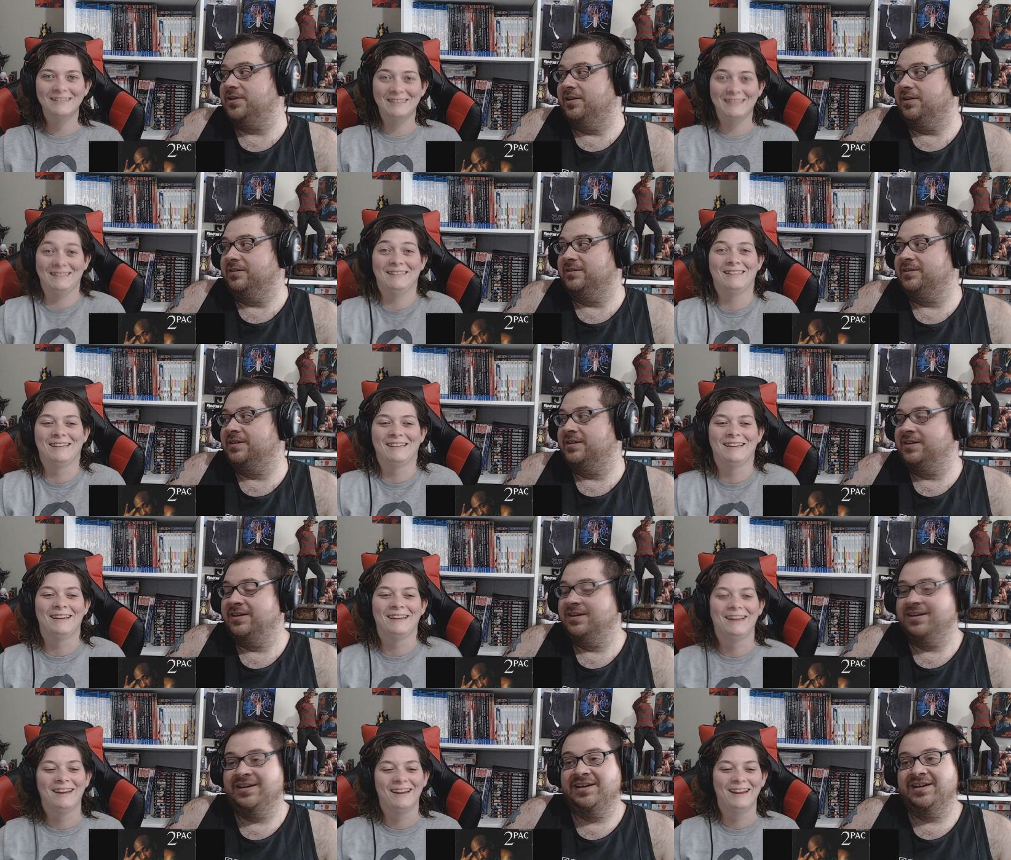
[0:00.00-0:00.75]
Speaker 1: song.
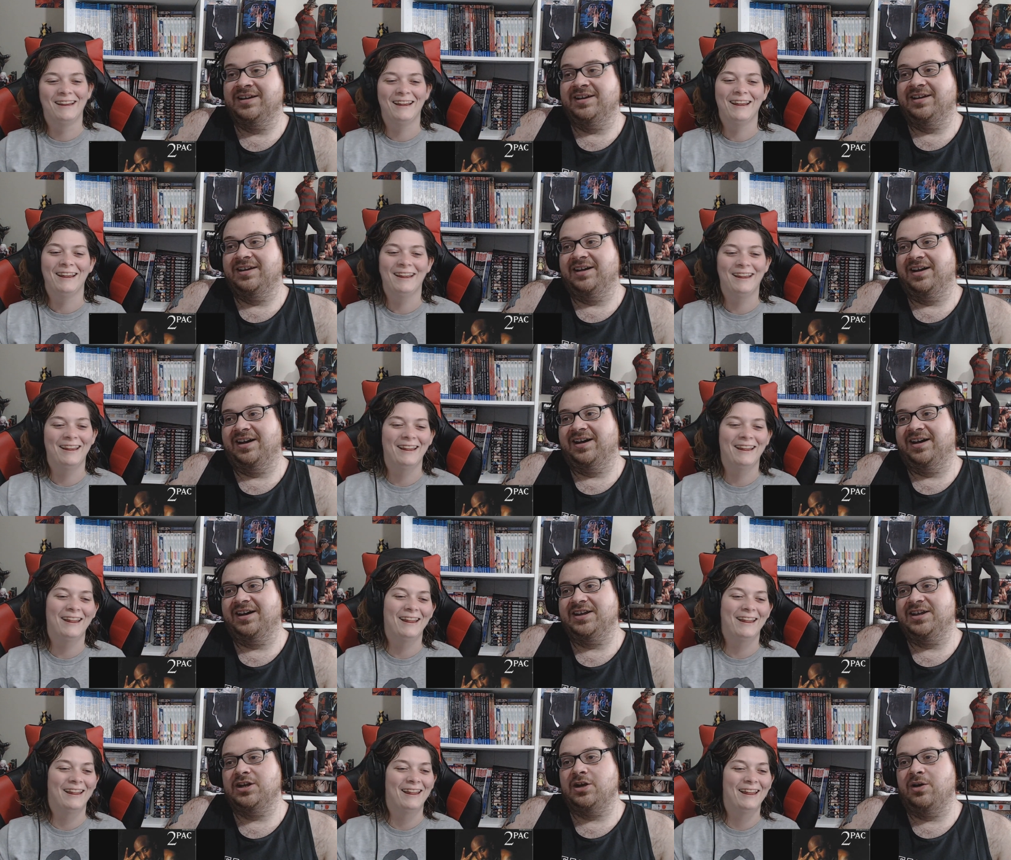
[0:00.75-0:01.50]

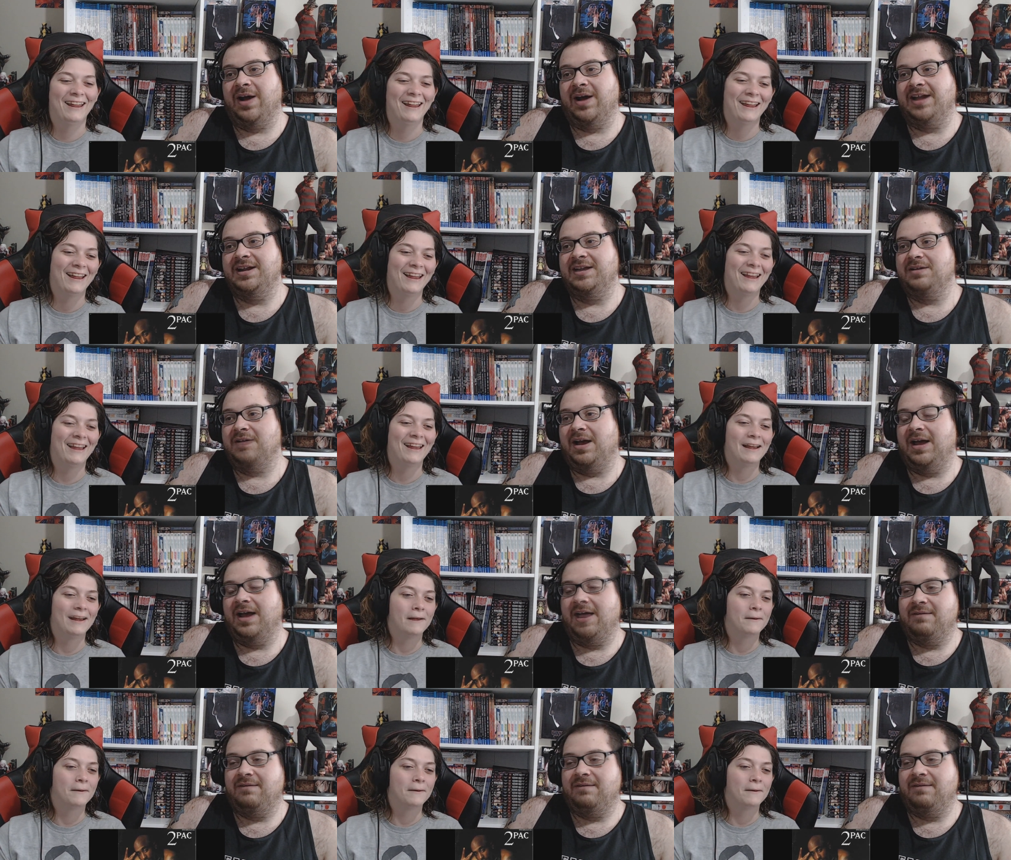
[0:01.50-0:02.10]
Uh, you know, I didn't.